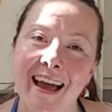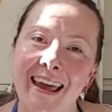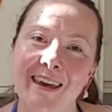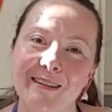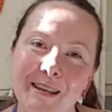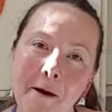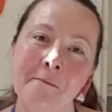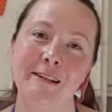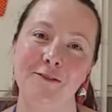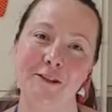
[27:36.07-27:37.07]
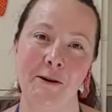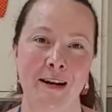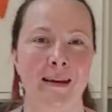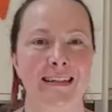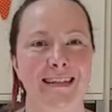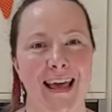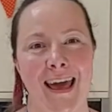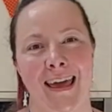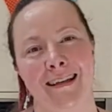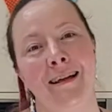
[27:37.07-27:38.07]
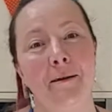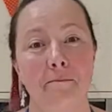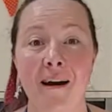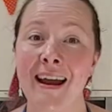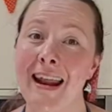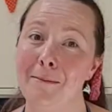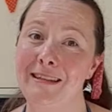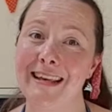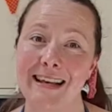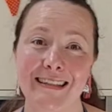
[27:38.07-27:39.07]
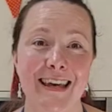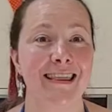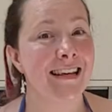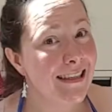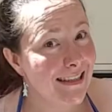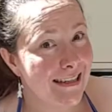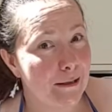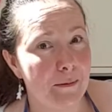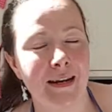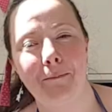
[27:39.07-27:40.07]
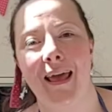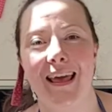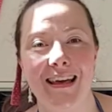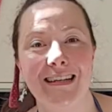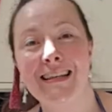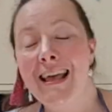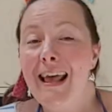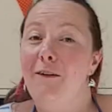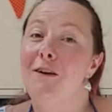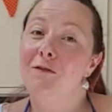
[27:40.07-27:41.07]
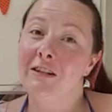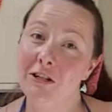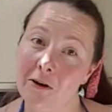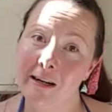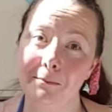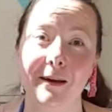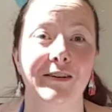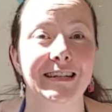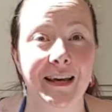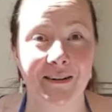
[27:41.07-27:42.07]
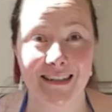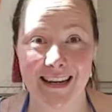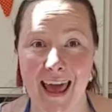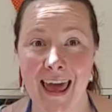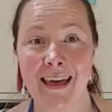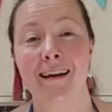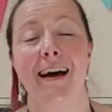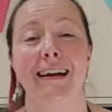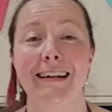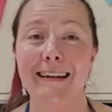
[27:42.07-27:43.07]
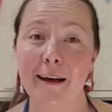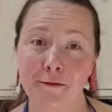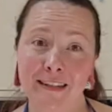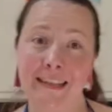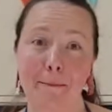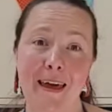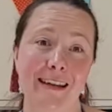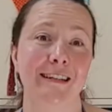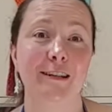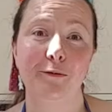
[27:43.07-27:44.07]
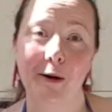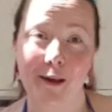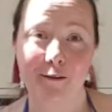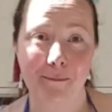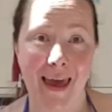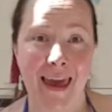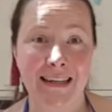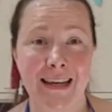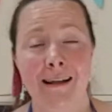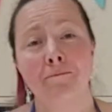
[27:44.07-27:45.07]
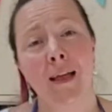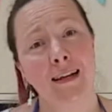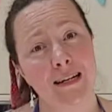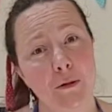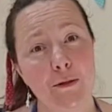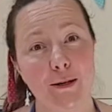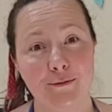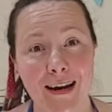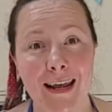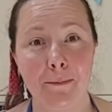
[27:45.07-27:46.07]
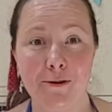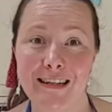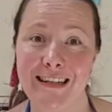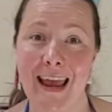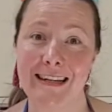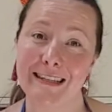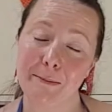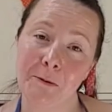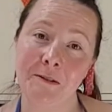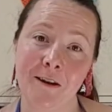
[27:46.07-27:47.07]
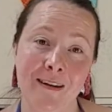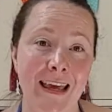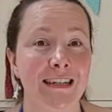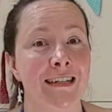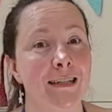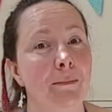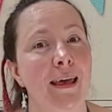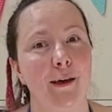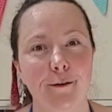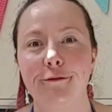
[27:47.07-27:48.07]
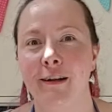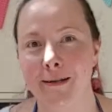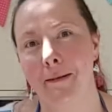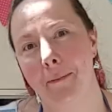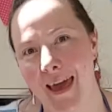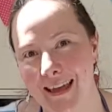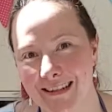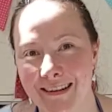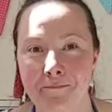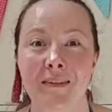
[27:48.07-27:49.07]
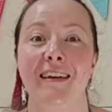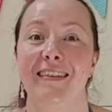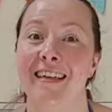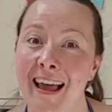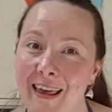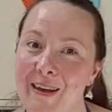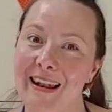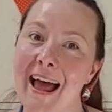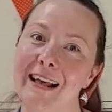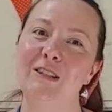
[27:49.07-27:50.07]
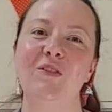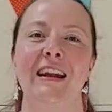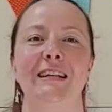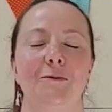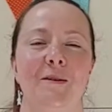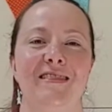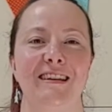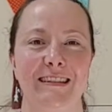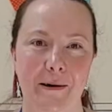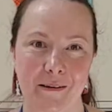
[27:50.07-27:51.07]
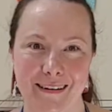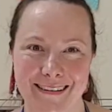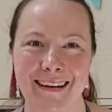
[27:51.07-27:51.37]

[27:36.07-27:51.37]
thank you so much for joining me today. My name is Saskia, this is Little Bunny Bakers. If you've enjoyed my video today, I'd love to see pictures of what you've made, and I'd also really appreciate a small donation to my GoFundMe page. Thank you. Let's finish with the song.